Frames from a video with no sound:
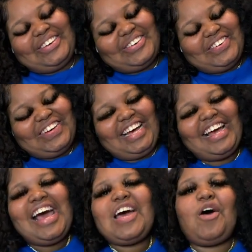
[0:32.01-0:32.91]
Over
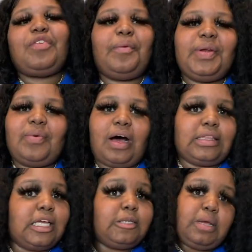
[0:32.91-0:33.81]
oh, here, we do all
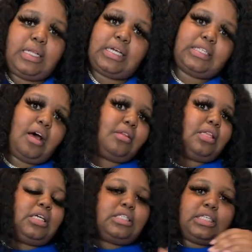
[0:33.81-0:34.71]
things plus size, all
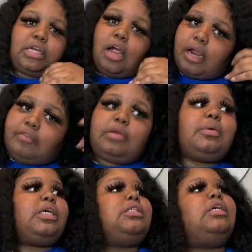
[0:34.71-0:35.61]
things curvy,
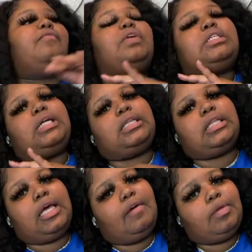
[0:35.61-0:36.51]
because if it's not the
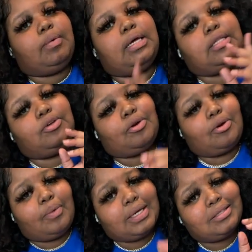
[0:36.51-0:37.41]
heavyweight, then you're
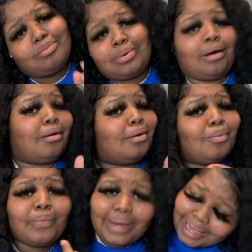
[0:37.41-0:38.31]
going the wrong
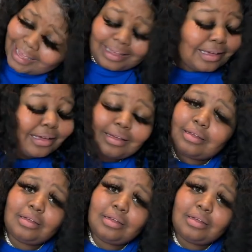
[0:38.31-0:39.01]
way.